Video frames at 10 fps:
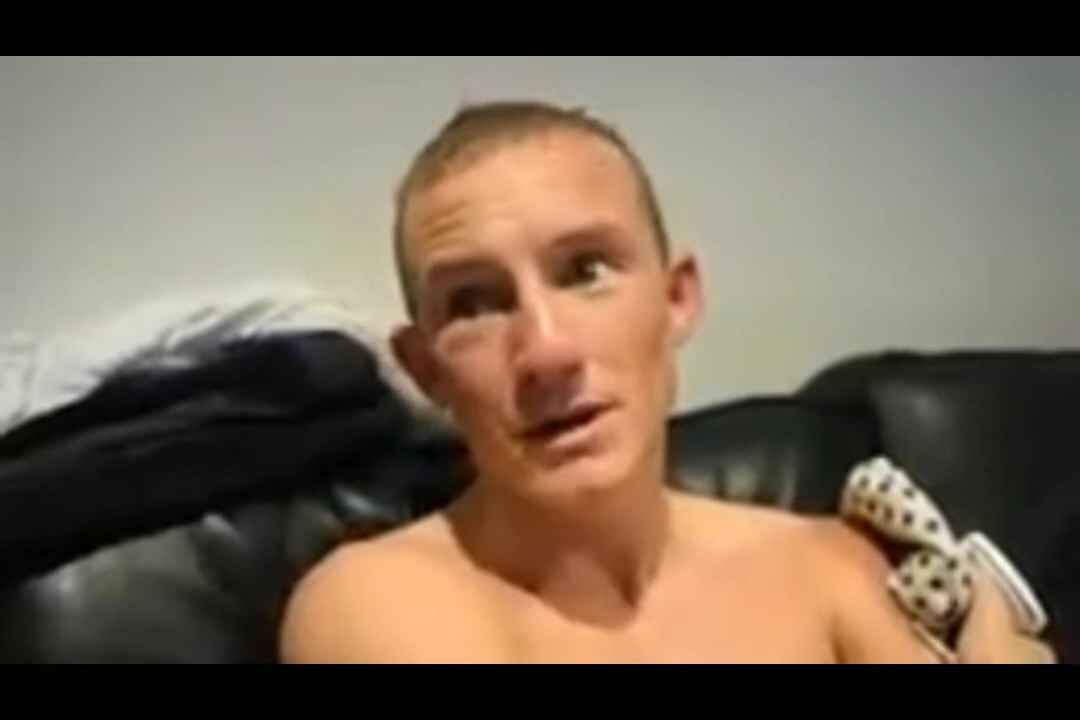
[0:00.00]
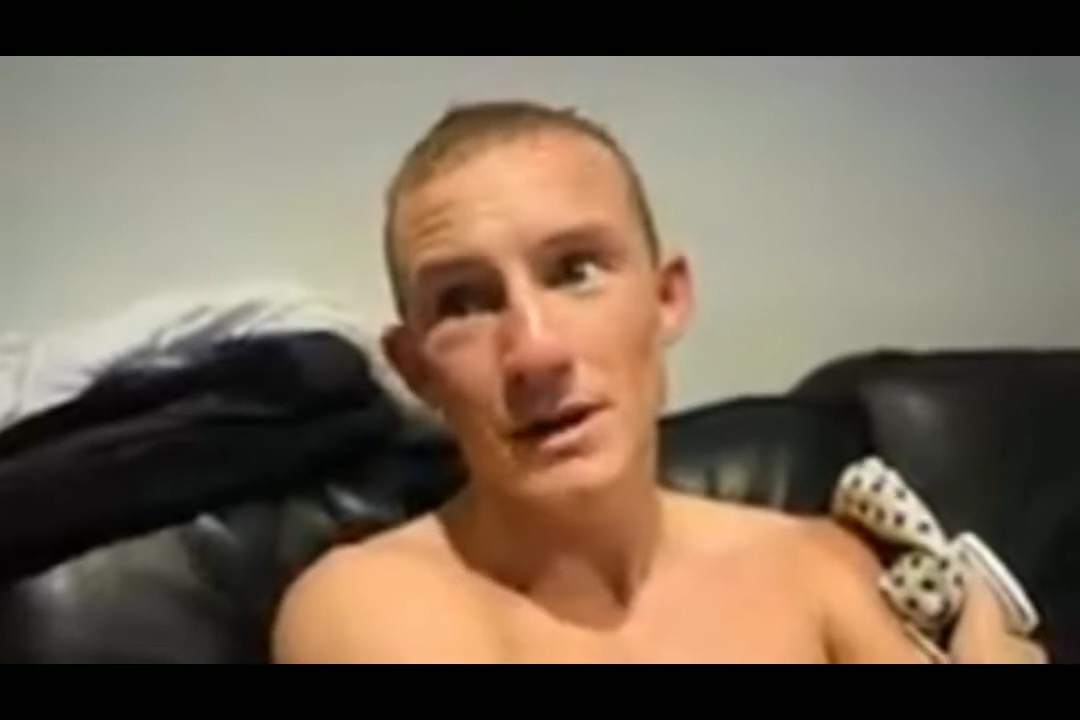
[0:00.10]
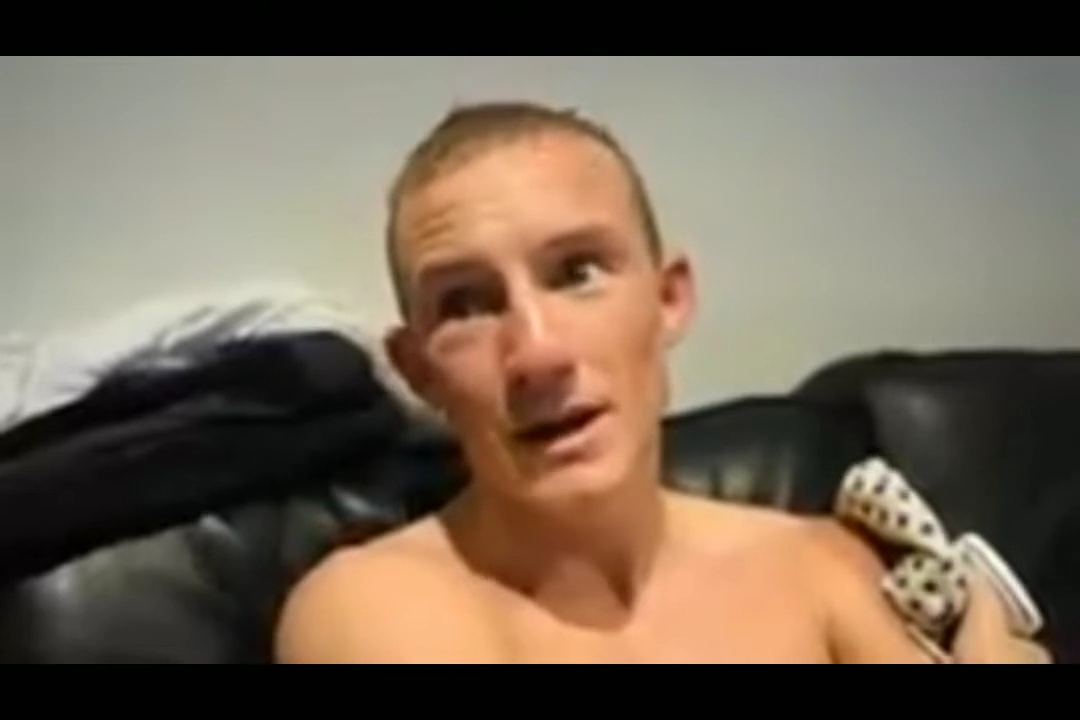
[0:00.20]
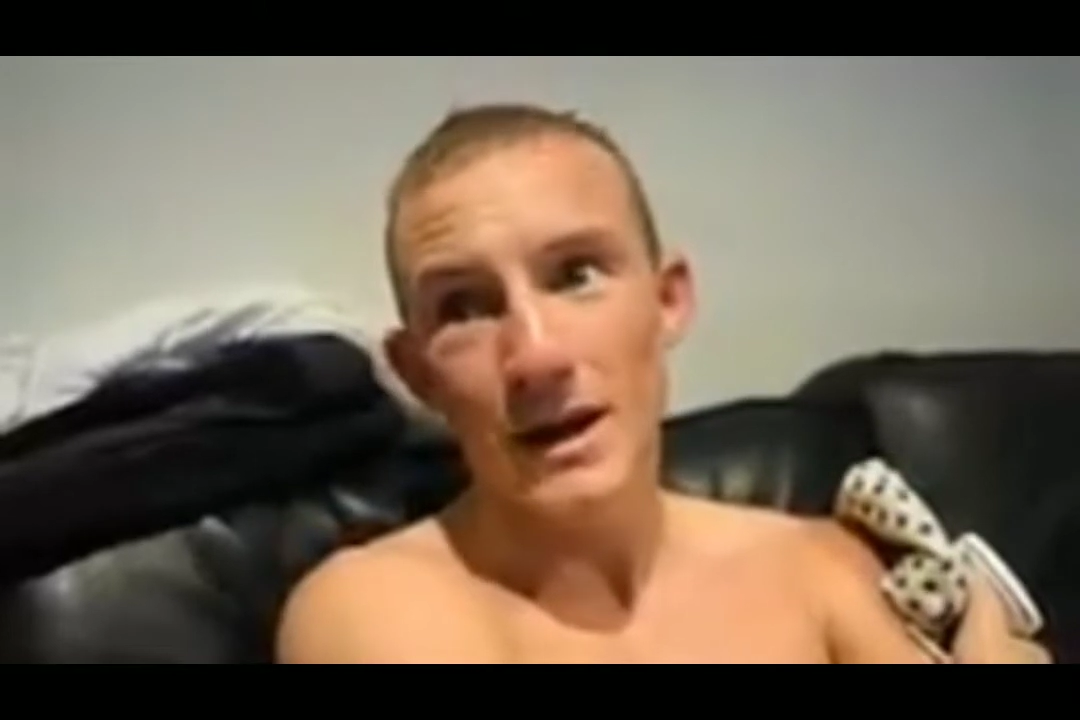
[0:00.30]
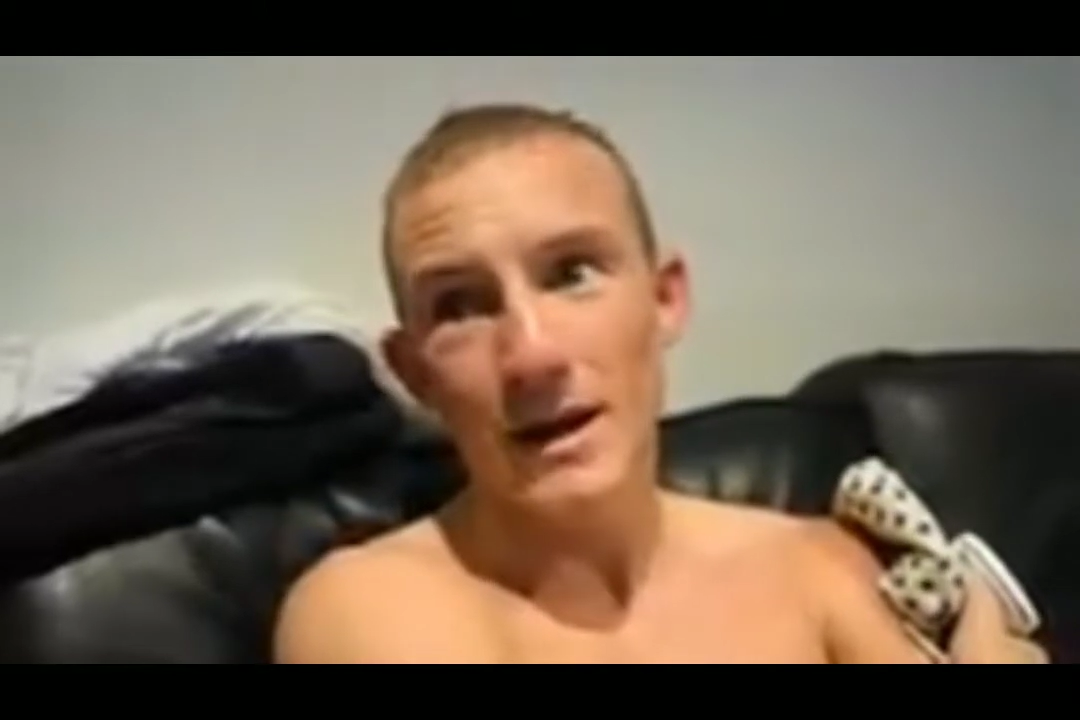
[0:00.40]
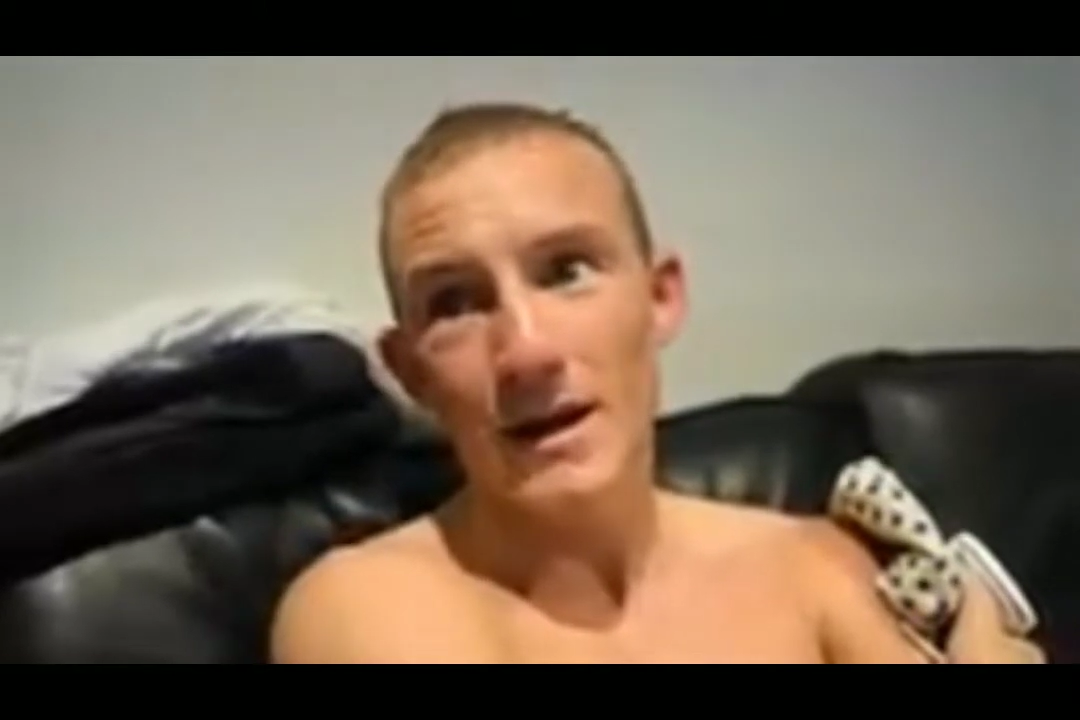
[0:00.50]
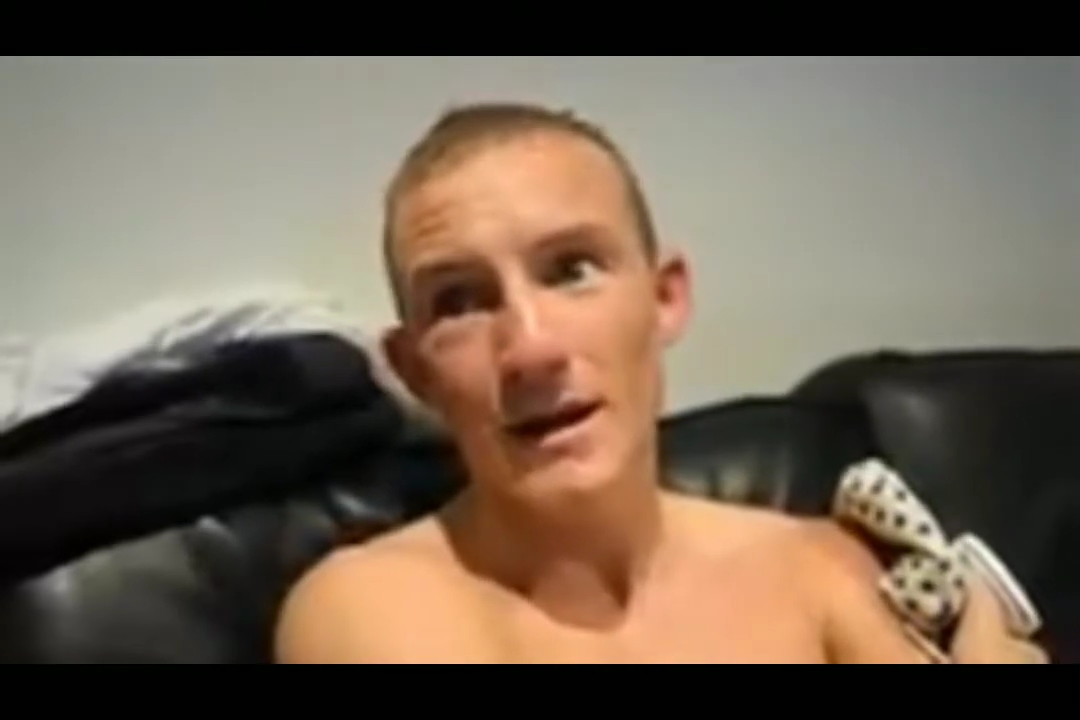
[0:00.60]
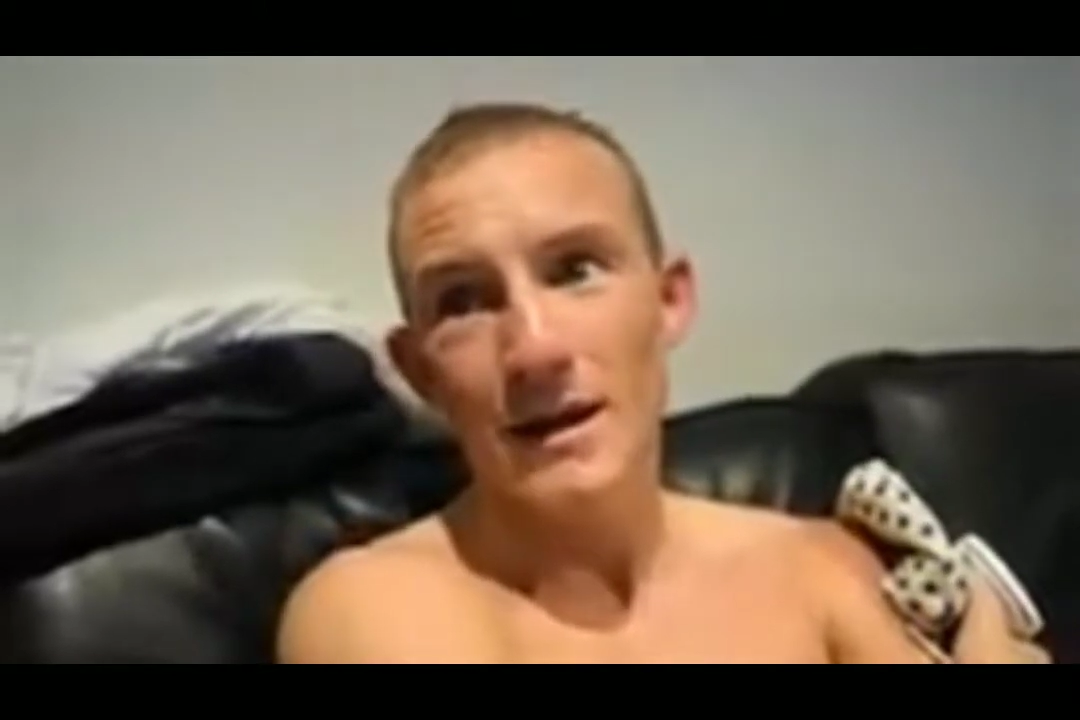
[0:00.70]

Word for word: Uh,